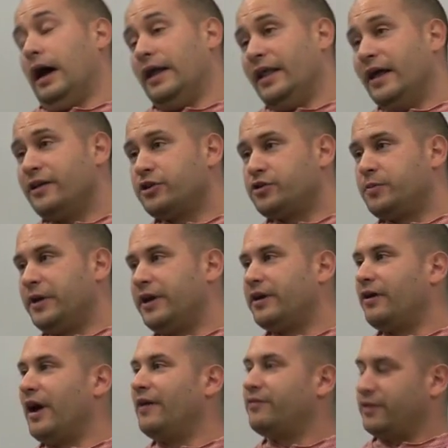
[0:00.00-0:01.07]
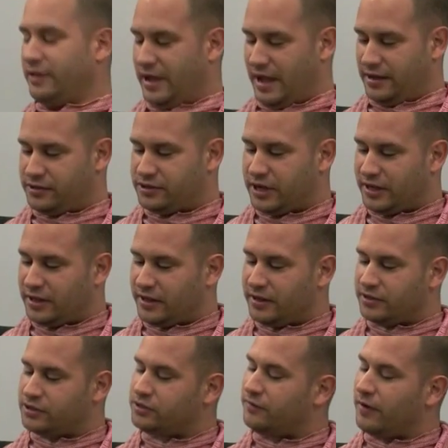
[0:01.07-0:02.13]
Another speaker after that said that
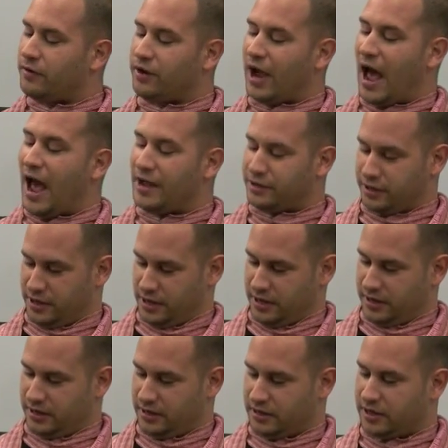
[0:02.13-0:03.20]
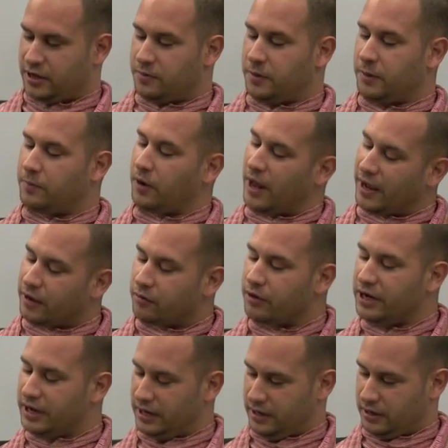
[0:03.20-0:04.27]
it's very heartening that people
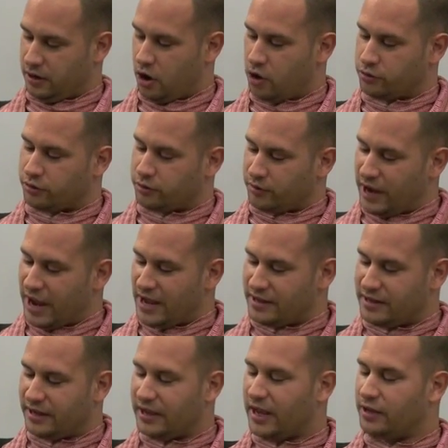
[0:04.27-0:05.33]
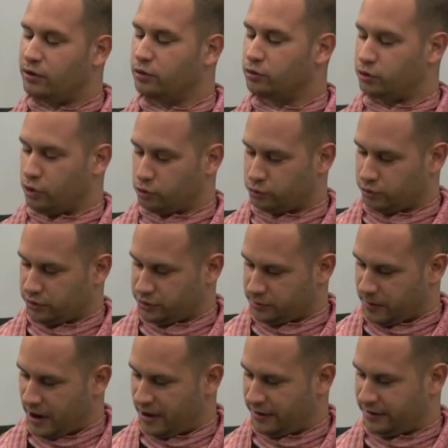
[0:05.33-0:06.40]
agree on creating a new
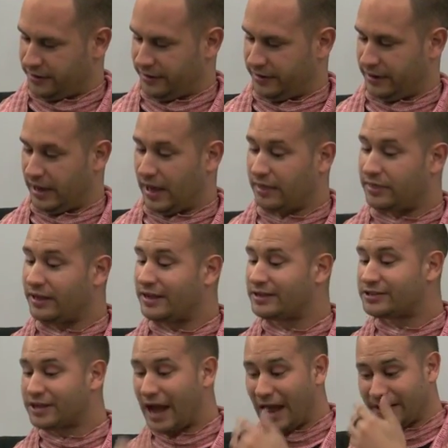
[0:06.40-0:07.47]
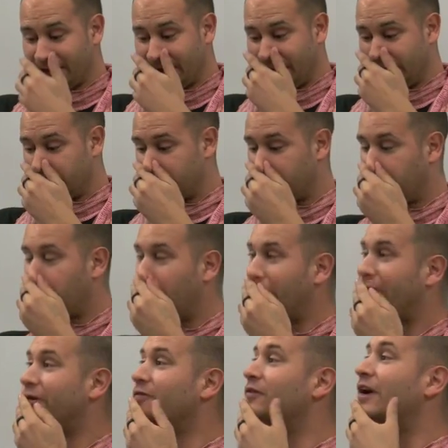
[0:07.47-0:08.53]
socialist party. I think it's heartening to the
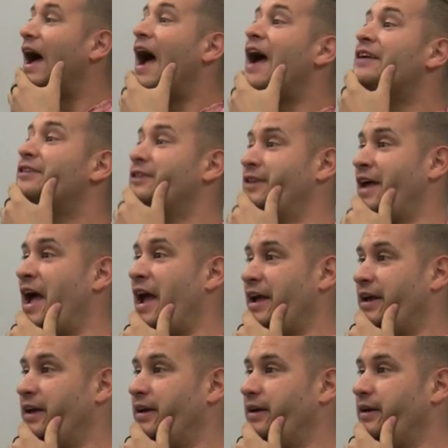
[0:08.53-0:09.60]
point of a heart attack.